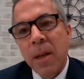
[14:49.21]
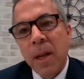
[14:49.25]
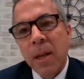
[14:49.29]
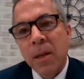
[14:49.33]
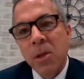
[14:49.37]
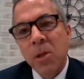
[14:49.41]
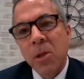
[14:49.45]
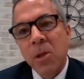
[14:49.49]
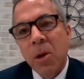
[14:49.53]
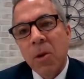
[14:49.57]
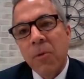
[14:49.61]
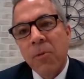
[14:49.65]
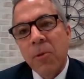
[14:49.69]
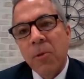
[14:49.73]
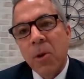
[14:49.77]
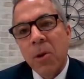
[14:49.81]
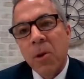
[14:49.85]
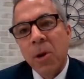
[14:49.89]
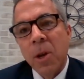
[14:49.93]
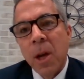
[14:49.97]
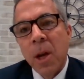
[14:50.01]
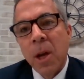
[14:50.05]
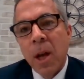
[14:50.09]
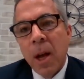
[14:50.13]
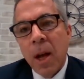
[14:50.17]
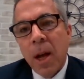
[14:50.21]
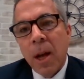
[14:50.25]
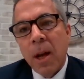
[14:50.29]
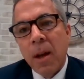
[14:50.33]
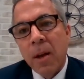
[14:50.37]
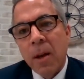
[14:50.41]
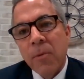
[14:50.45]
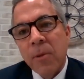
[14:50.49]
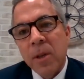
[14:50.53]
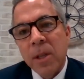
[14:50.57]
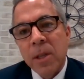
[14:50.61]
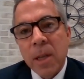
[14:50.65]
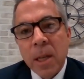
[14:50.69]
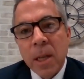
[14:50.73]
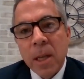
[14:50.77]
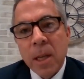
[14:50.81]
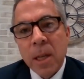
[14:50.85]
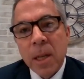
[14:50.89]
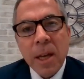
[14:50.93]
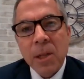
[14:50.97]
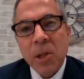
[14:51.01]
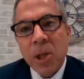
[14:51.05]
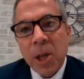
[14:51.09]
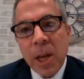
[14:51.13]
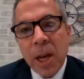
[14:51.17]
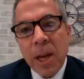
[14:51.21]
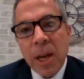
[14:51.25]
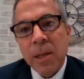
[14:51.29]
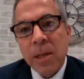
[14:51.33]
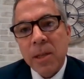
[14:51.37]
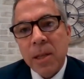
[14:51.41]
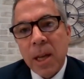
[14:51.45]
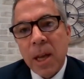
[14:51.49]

And so for Vicente and Chase